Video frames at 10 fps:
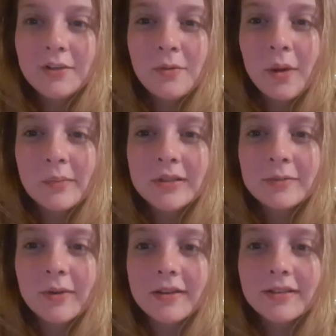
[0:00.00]
I don't know why I'm
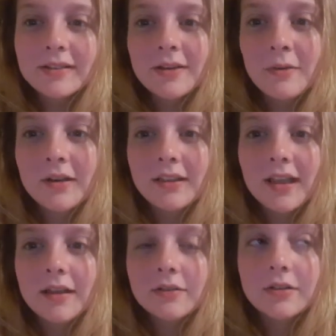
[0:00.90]
whispering. There's no one
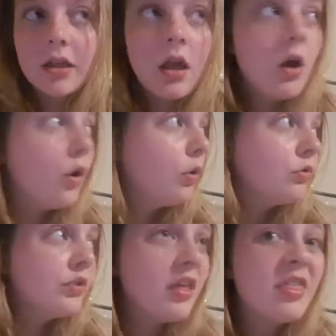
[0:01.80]
in the house.
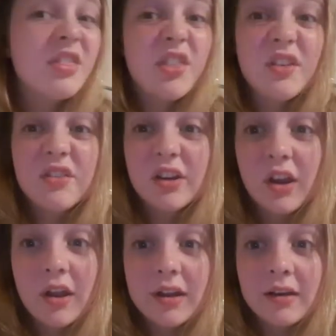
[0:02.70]
Also, the thunder
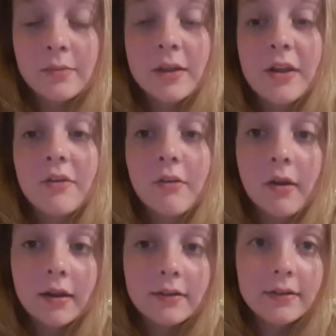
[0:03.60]
and lightning have been
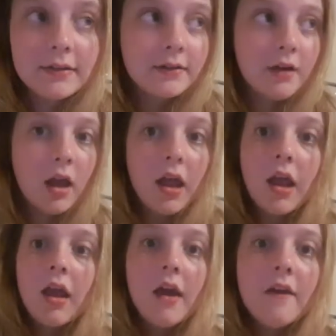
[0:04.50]
crazy tonight.
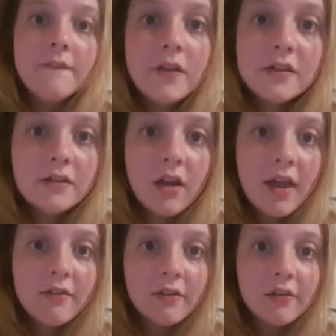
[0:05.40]
Best
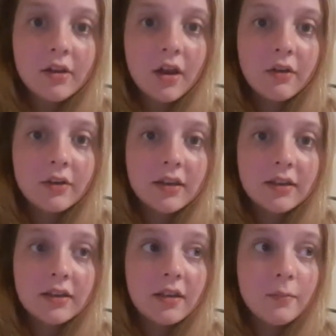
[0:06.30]
night ever alone
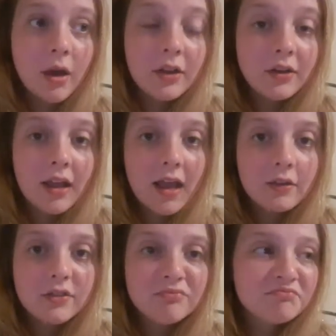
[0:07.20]
in my uni
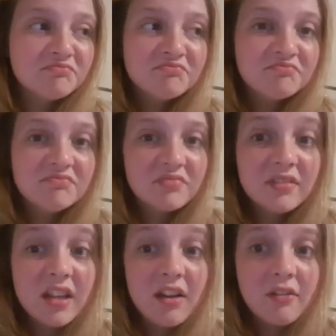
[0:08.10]
house.
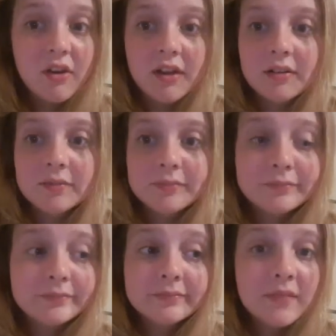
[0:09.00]
Terrifying.
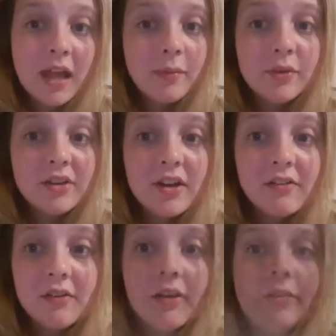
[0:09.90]

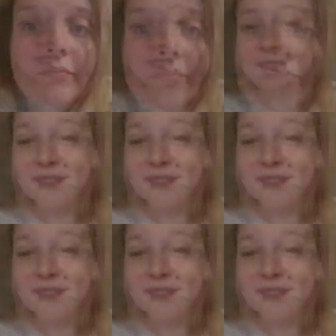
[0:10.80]
Absolutely terrifying.